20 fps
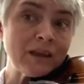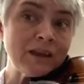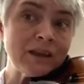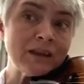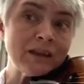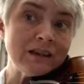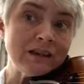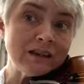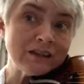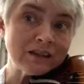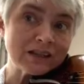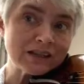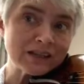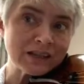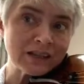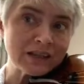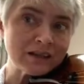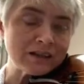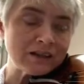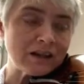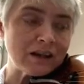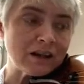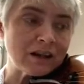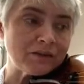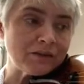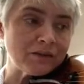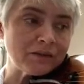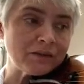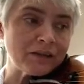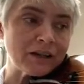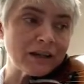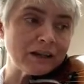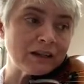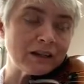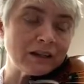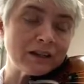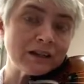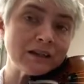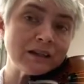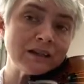In the second half of that
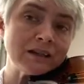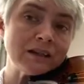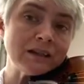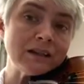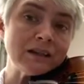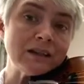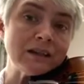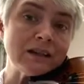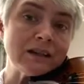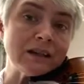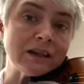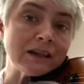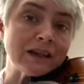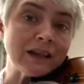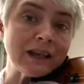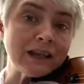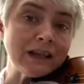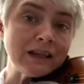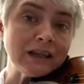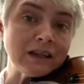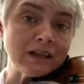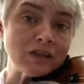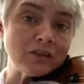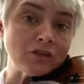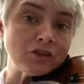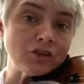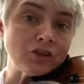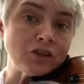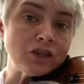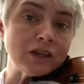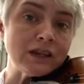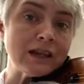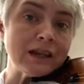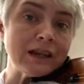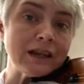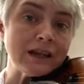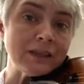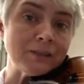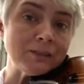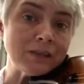line, again it goes G,
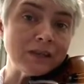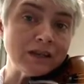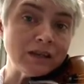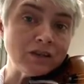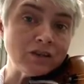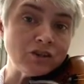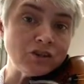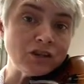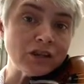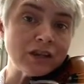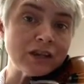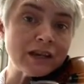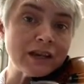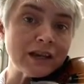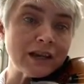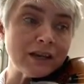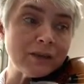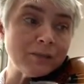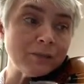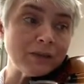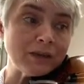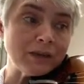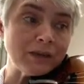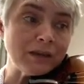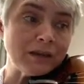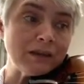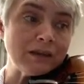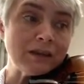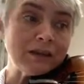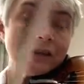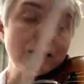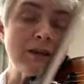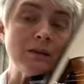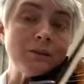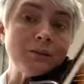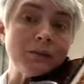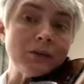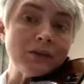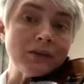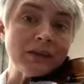A, B,
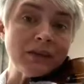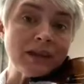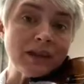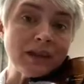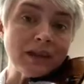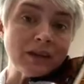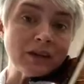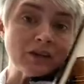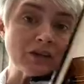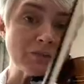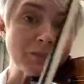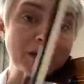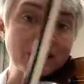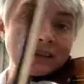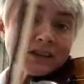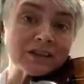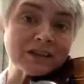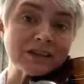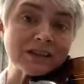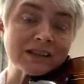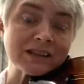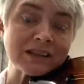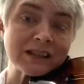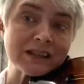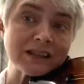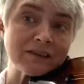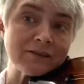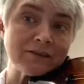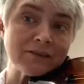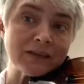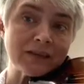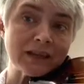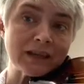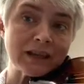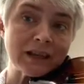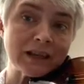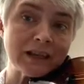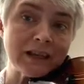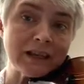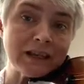but then it goes back to the second finger
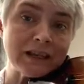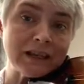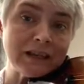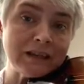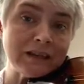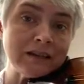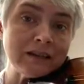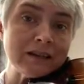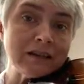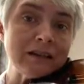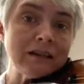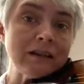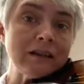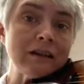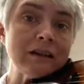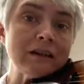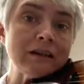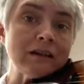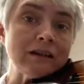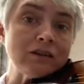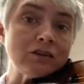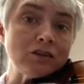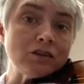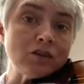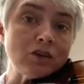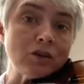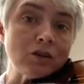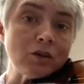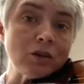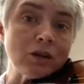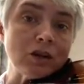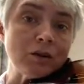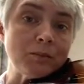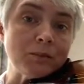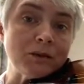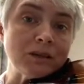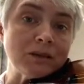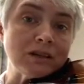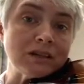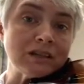A and 2
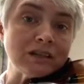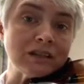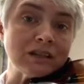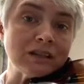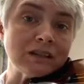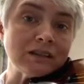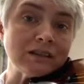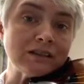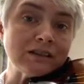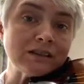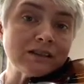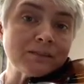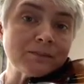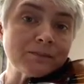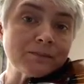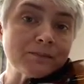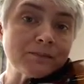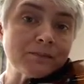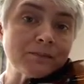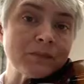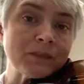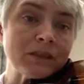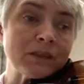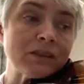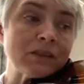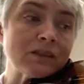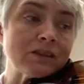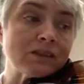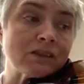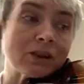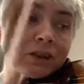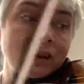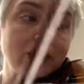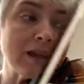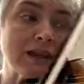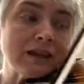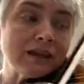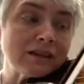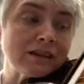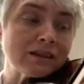open Ds. So
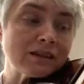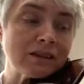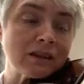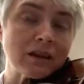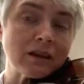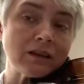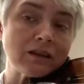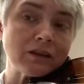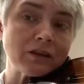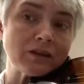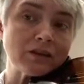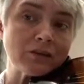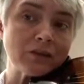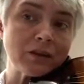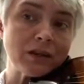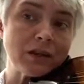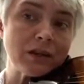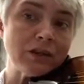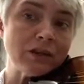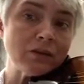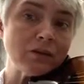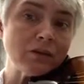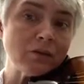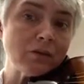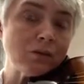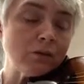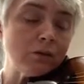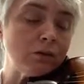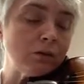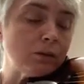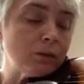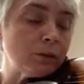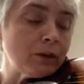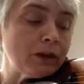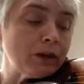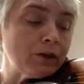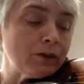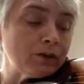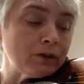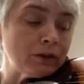here's line 3 all the
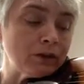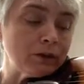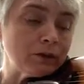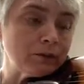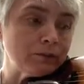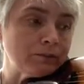way through.